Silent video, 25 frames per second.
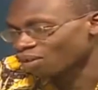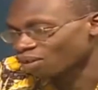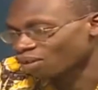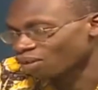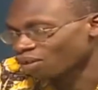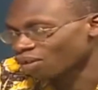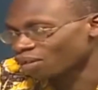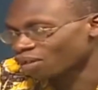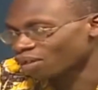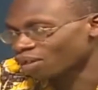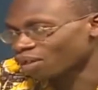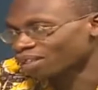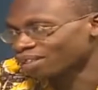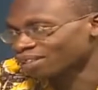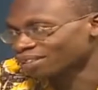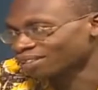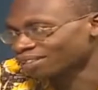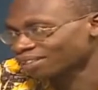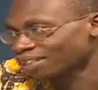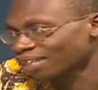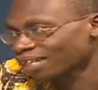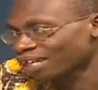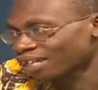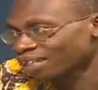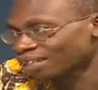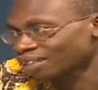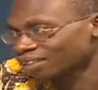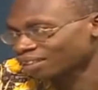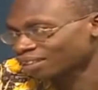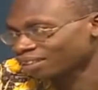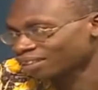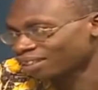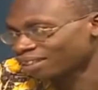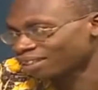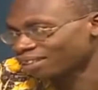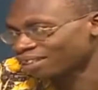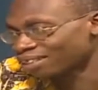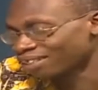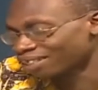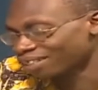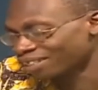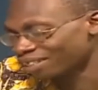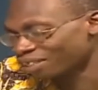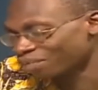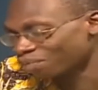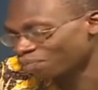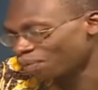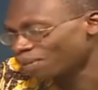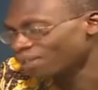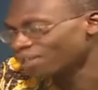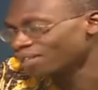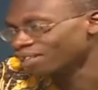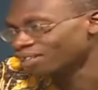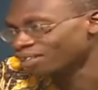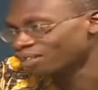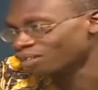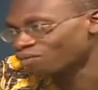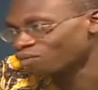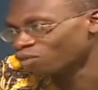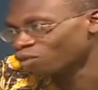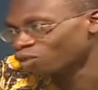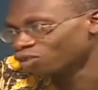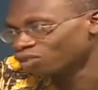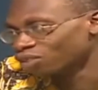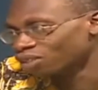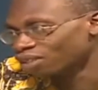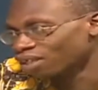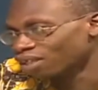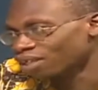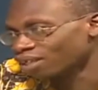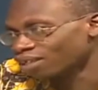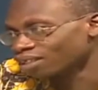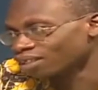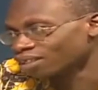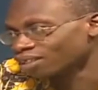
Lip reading: the sad and the pain of losing her.